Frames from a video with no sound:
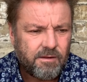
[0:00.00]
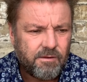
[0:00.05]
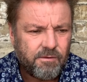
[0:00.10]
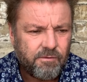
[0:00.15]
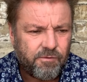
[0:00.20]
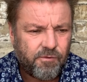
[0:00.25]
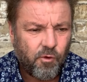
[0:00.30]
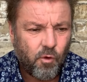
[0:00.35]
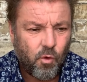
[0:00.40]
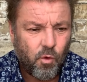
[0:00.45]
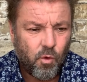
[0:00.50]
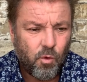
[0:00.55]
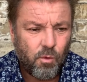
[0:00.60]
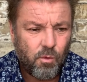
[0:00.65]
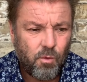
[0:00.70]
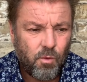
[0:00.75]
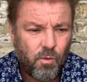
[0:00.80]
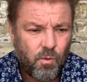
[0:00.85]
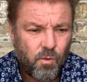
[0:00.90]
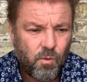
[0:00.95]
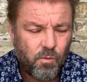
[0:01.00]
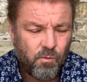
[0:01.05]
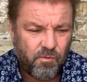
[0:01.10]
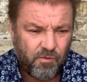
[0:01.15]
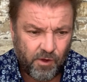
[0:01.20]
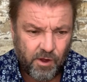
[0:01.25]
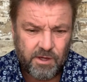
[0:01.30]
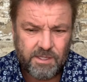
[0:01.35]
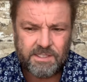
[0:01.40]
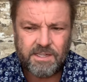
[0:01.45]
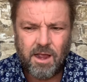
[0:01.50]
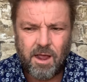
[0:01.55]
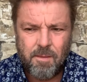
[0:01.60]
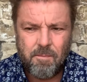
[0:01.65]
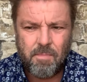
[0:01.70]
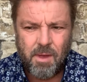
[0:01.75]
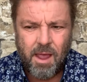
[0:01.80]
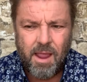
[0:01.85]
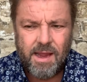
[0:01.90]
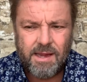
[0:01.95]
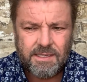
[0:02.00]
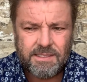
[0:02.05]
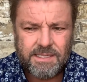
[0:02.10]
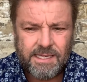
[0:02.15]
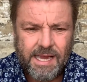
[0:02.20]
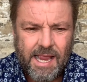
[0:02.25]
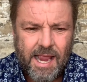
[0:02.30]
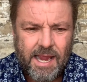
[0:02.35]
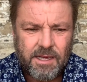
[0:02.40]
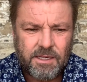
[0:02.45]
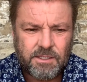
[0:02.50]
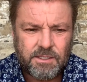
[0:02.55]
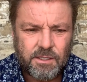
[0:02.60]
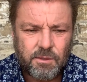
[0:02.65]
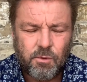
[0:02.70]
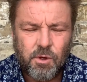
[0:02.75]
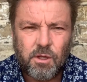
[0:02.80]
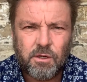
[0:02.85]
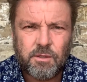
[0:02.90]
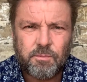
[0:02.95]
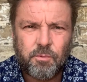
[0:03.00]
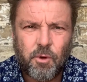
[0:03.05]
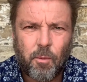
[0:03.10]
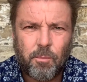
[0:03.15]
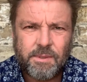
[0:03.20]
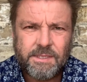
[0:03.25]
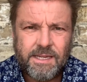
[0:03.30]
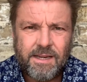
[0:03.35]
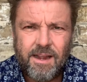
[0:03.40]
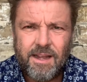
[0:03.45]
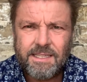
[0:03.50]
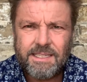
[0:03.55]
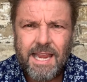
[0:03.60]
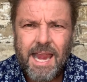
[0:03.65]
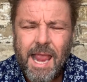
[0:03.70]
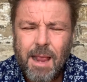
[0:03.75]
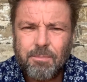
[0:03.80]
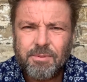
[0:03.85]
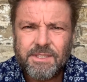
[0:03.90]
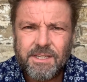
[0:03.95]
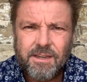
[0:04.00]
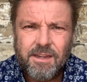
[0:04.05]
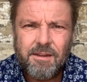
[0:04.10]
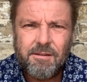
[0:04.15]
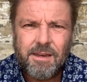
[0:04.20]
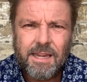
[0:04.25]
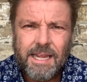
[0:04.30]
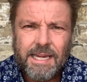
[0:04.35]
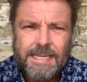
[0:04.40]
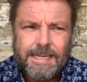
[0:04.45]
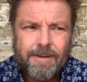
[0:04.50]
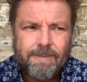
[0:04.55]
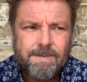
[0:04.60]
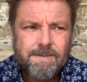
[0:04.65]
for first-time buyers to get into the world of property? And I say absolutely.